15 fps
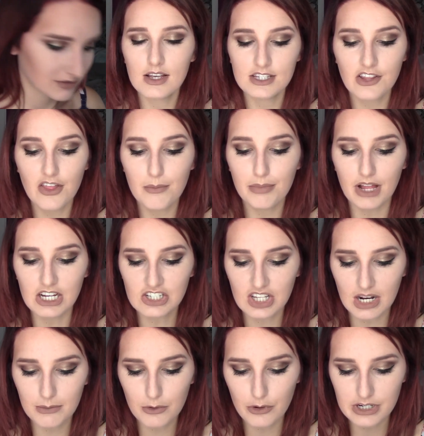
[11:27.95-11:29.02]
So the blush that
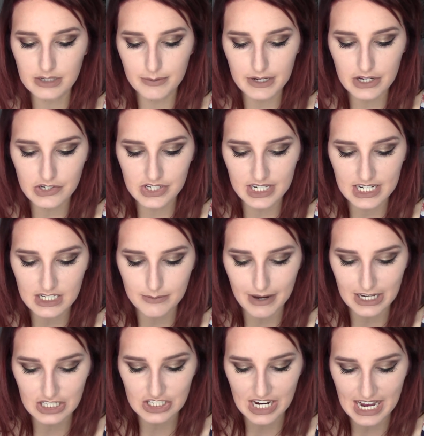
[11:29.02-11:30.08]
I'm going to be using is
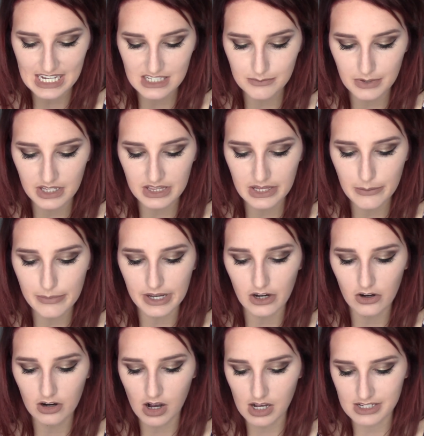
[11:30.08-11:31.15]
by Jasmine
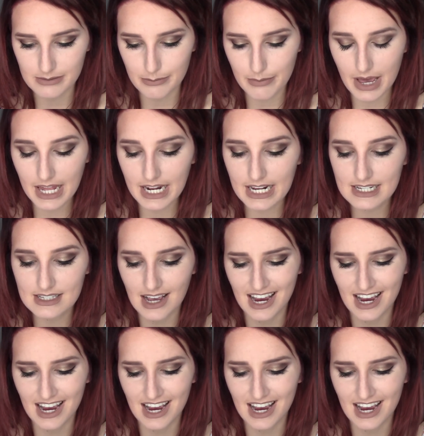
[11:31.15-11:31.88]
LaBelle Cosmetics.